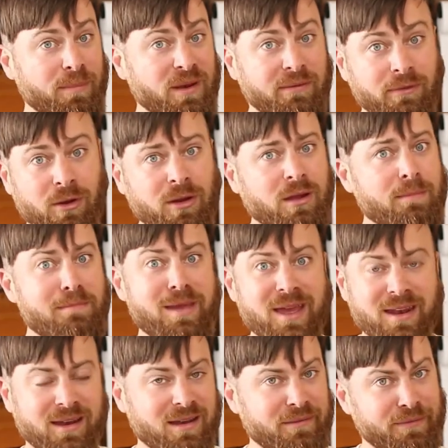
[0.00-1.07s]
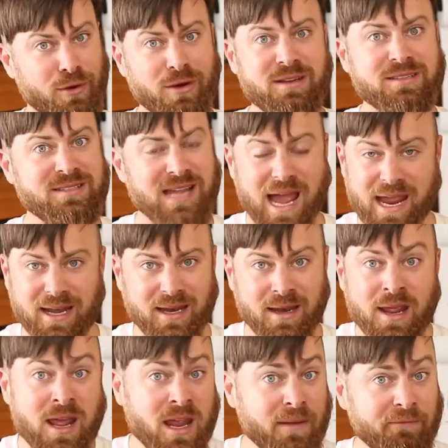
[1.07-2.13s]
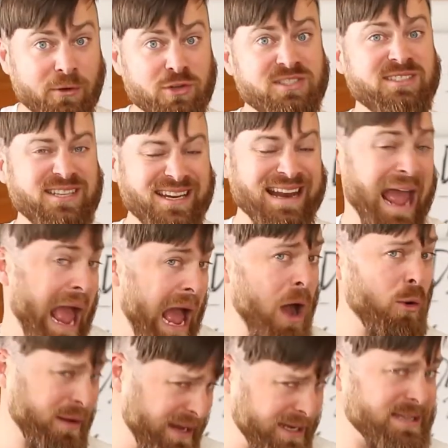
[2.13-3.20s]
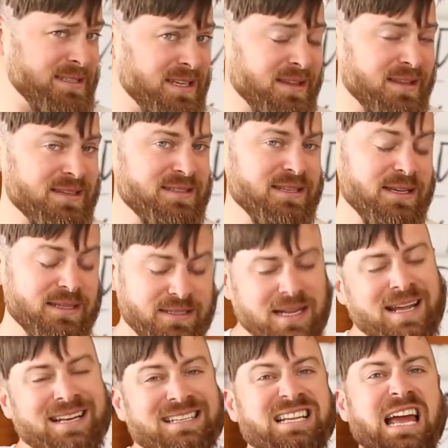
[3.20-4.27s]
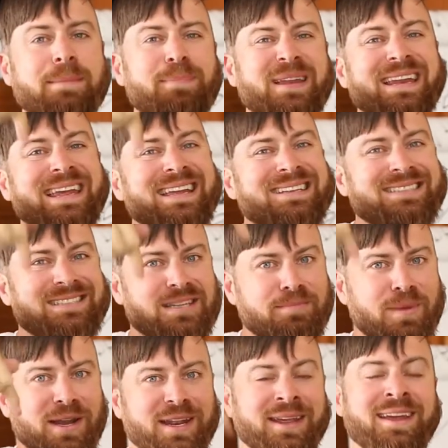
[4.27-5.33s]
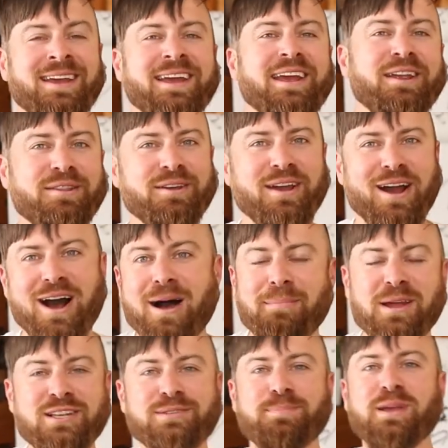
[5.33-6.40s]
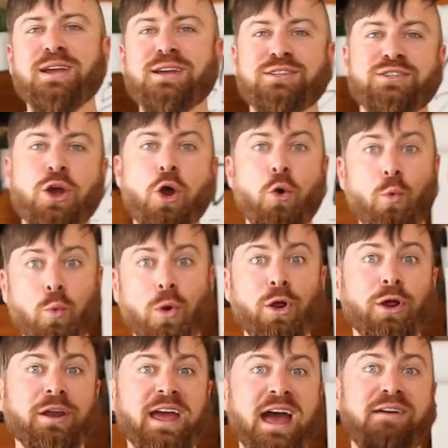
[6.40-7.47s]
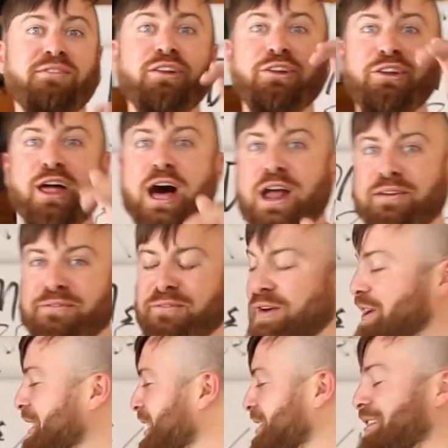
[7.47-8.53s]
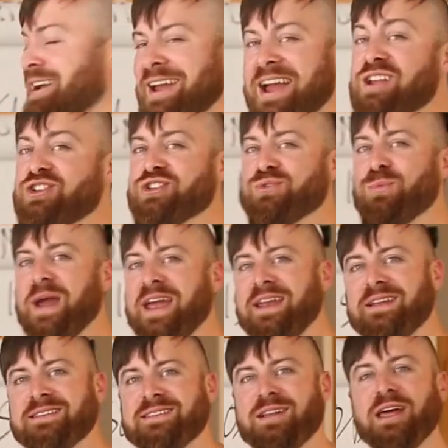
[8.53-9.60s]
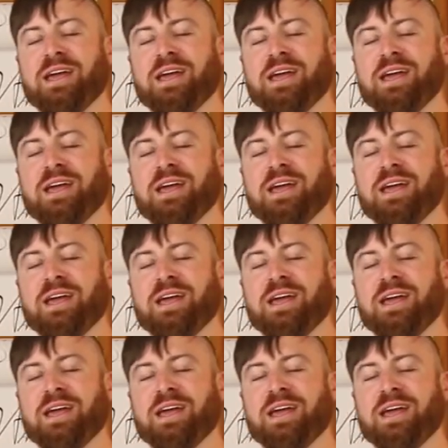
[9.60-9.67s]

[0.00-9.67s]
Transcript: But if you're committed and if you're excited, if you're seeing how easy this is, type in Insta Money in the comments, because we're gonna have a lot of fun here. And just wait until